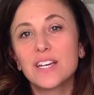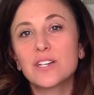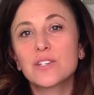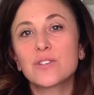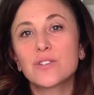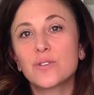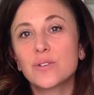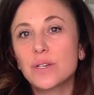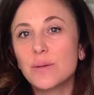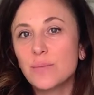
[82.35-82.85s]

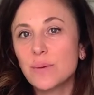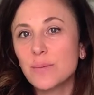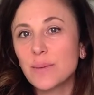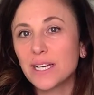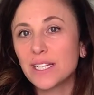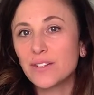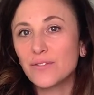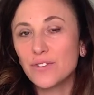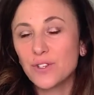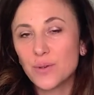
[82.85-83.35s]
So keep in
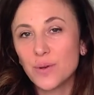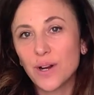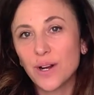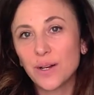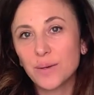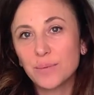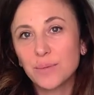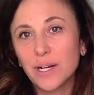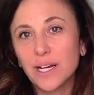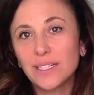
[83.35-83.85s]
mind, if you
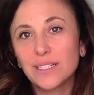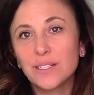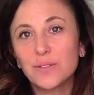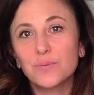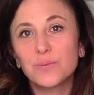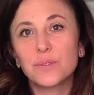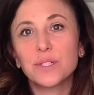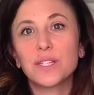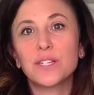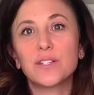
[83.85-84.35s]
are
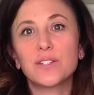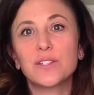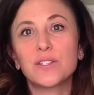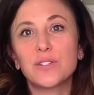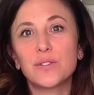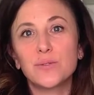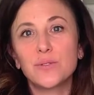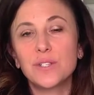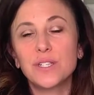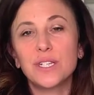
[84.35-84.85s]
pregnant with a
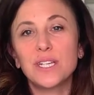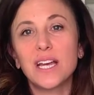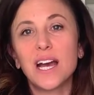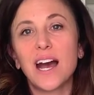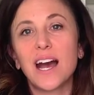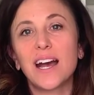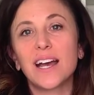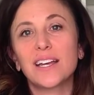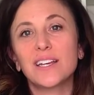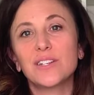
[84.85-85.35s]

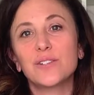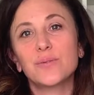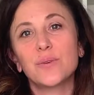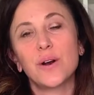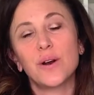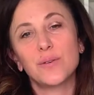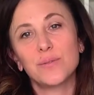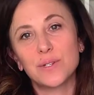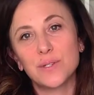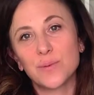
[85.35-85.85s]
UTI, you
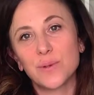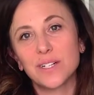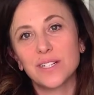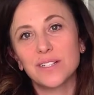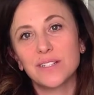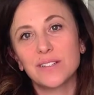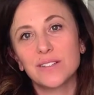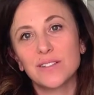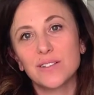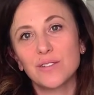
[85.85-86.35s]
always want to
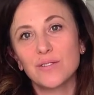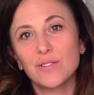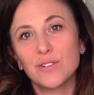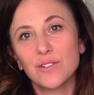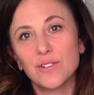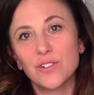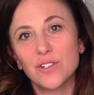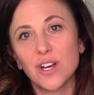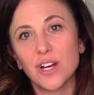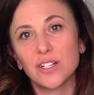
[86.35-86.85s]
consult
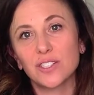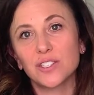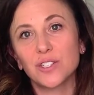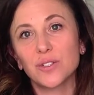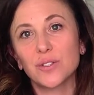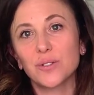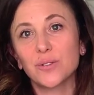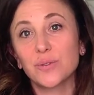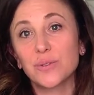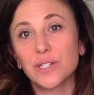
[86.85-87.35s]
your
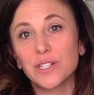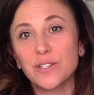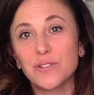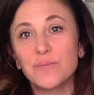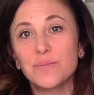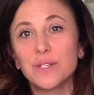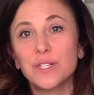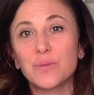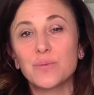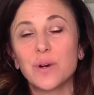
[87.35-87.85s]
doctor or your
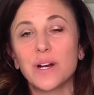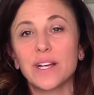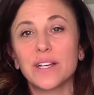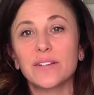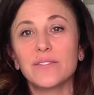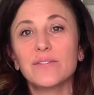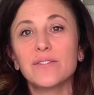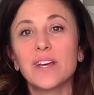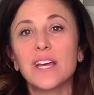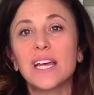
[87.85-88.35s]
midwife.